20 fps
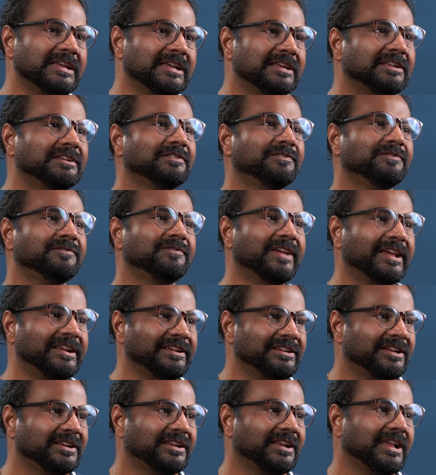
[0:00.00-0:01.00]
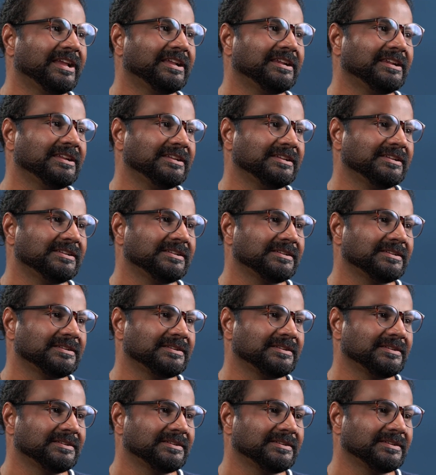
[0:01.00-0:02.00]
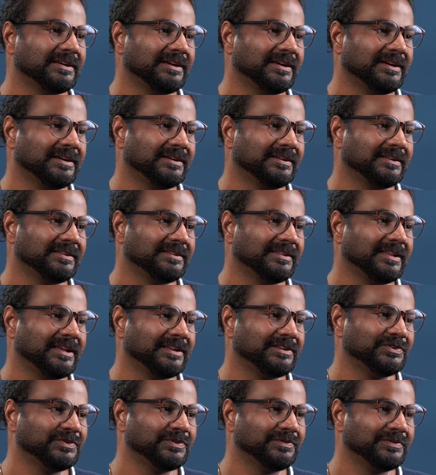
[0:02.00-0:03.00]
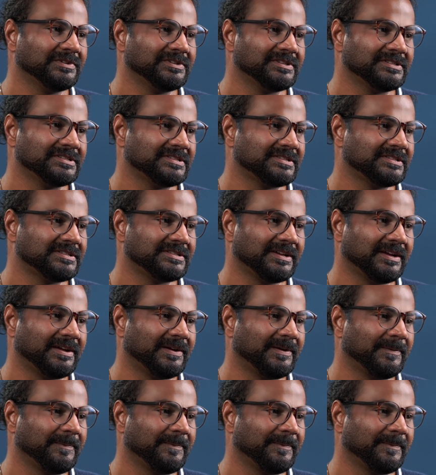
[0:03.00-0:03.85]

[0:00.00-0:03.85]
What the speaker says: It is very unlikely that you will just